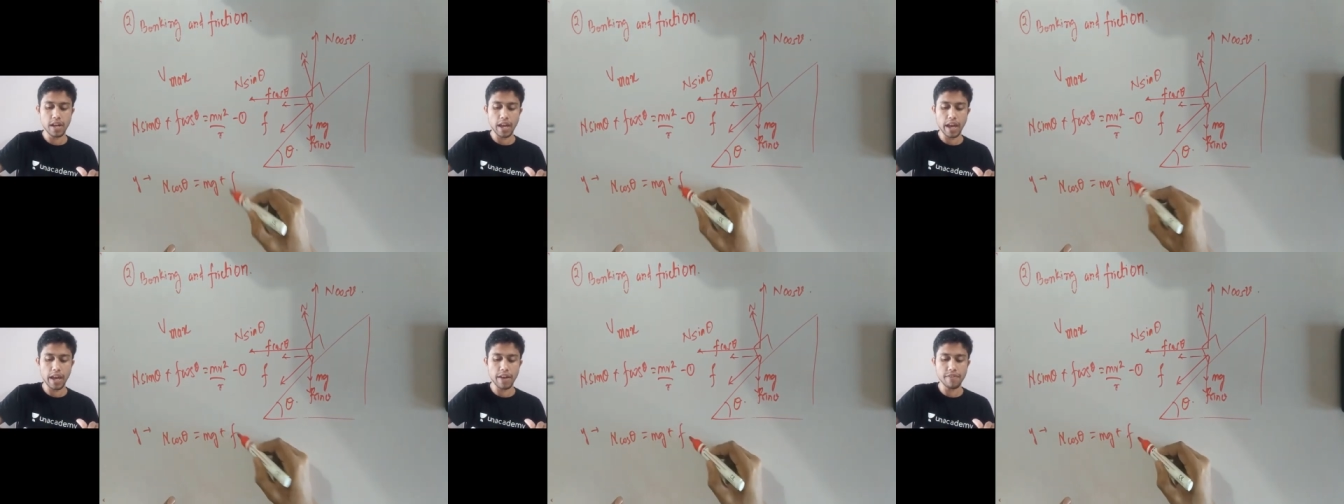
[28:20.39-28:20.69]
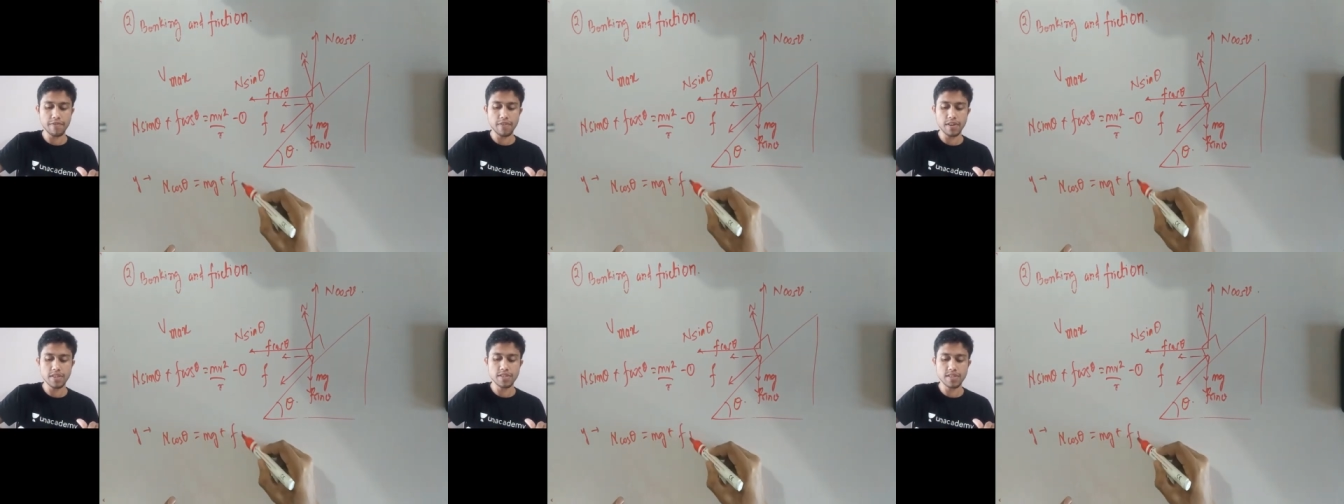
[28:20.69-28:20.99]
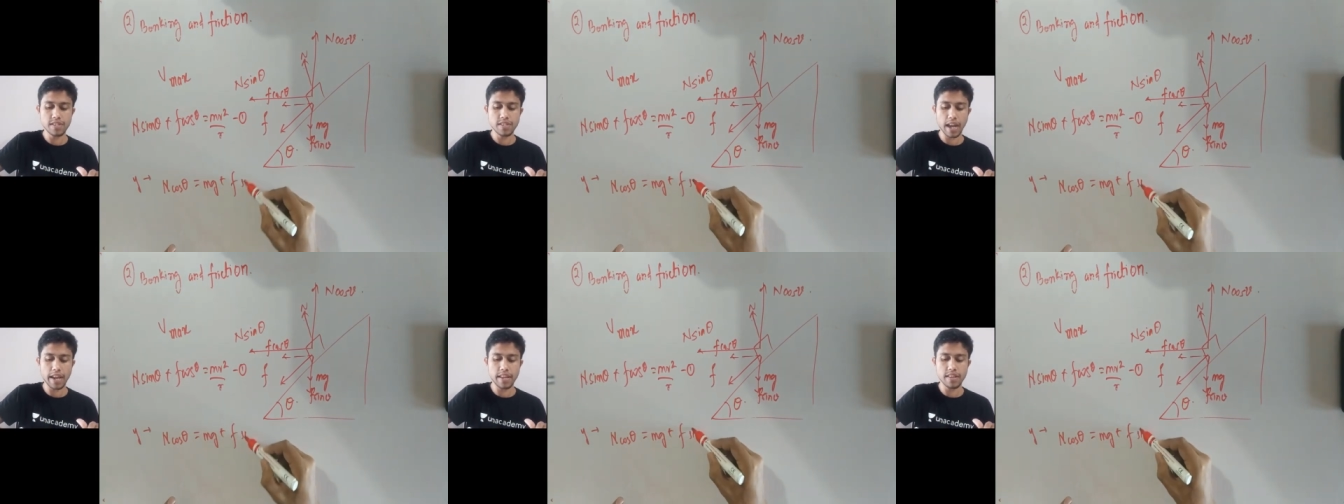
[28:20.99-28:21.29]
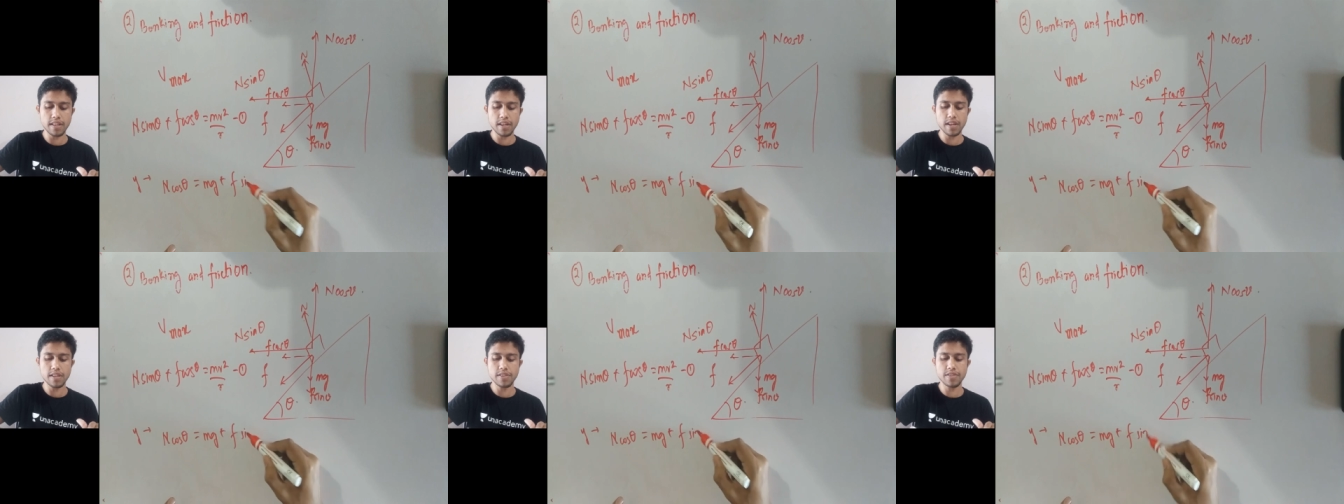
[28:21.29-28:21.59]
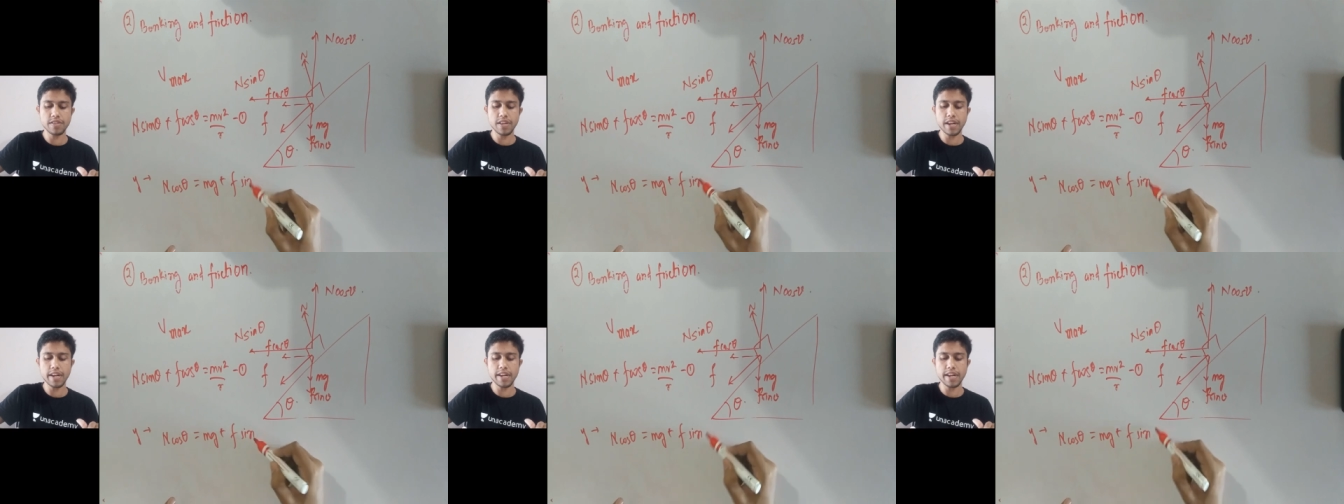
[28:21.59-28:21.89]
F sin
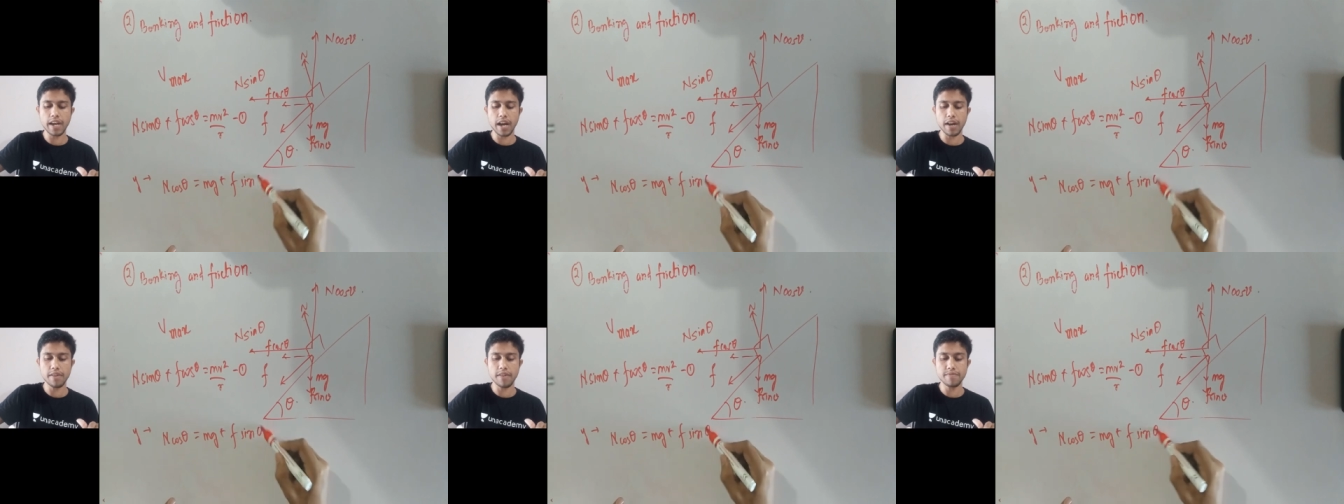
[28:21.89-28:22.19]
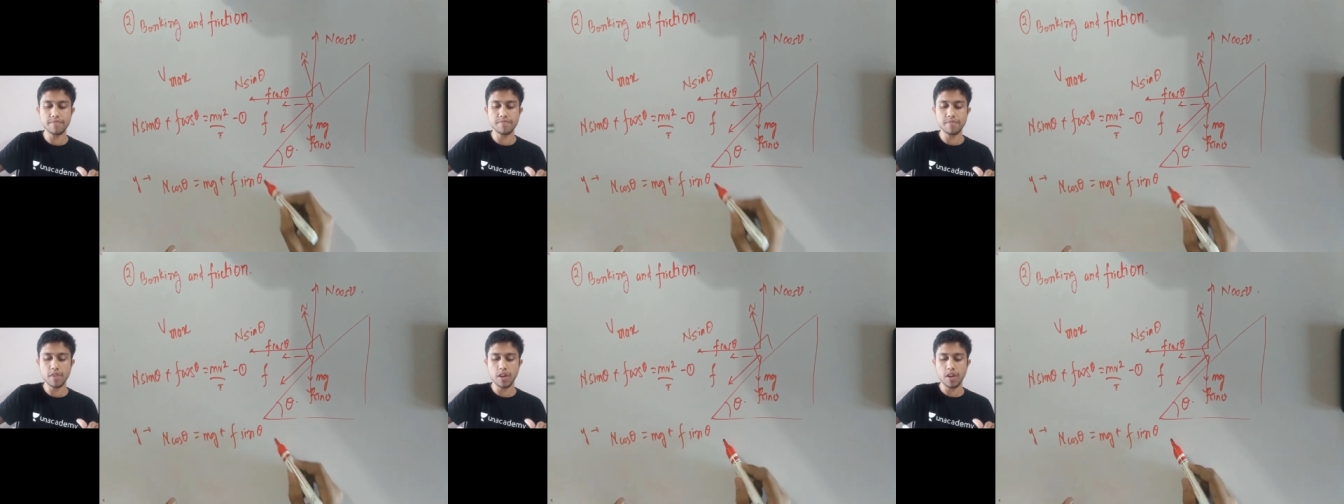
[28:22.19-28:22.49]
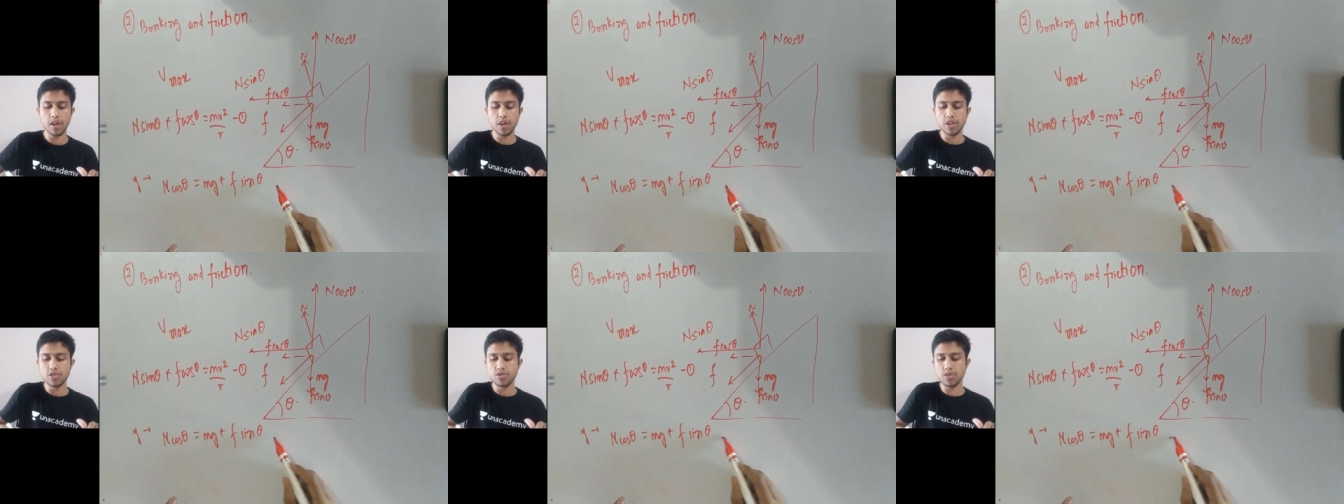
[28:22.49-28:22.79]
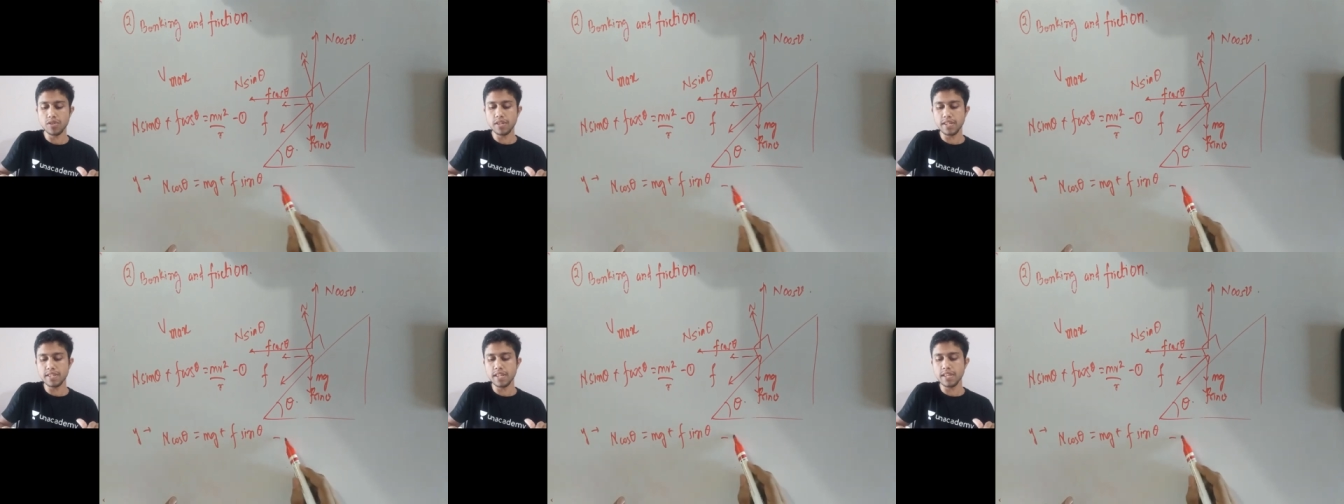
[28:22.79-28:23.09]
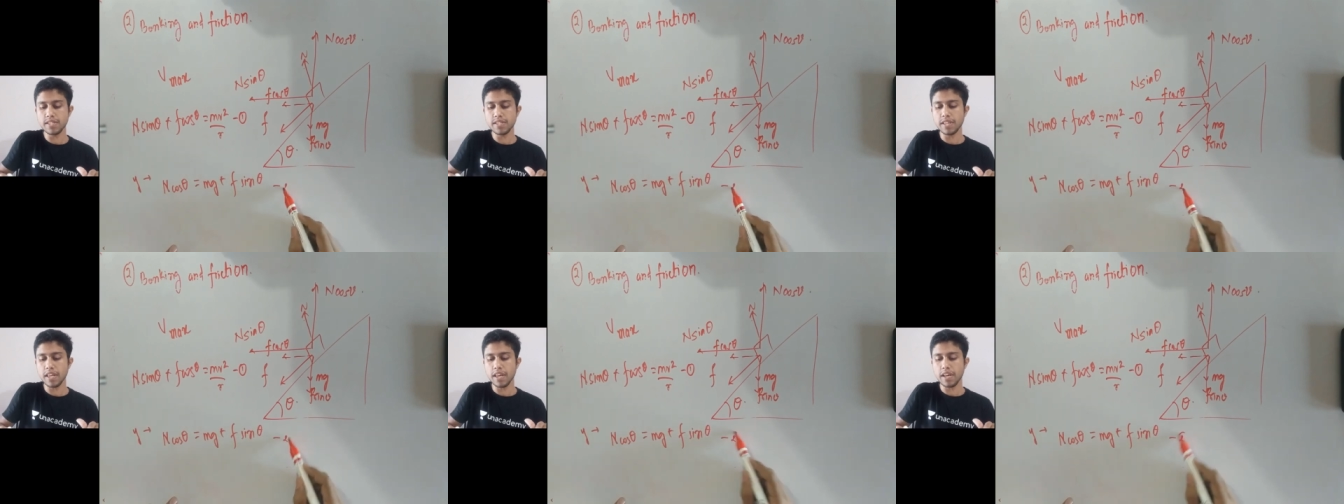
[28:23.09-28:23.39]
theta. So this is
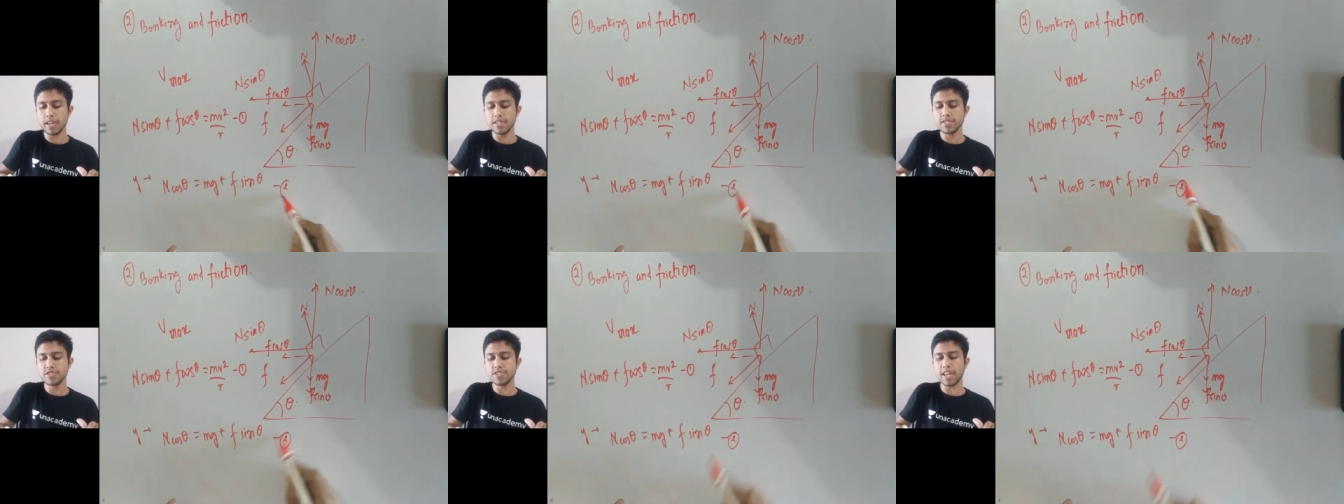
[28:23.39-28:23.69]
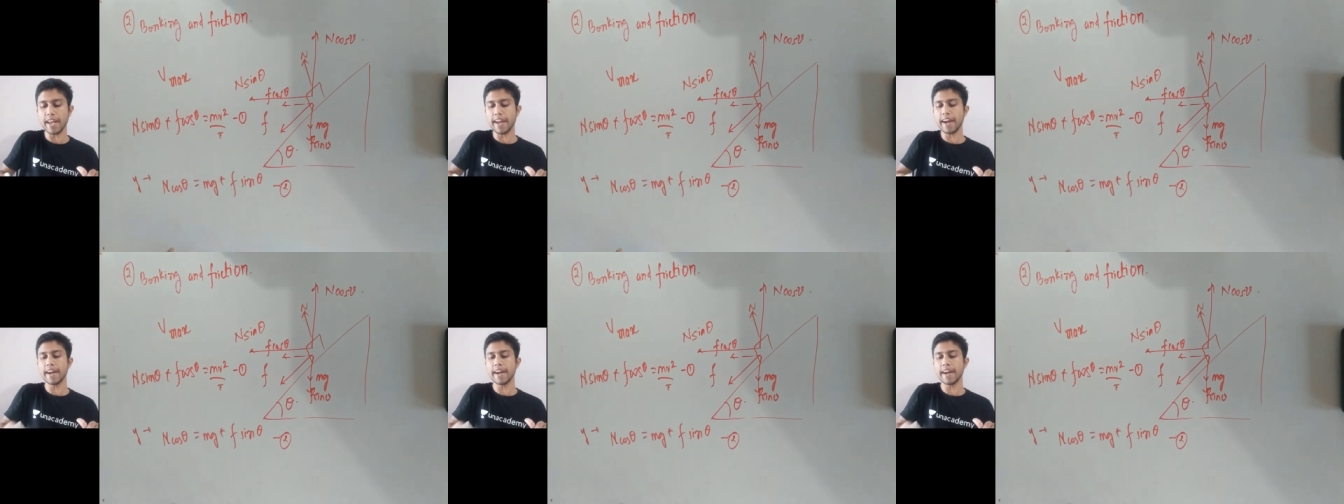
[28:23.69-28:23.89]
the second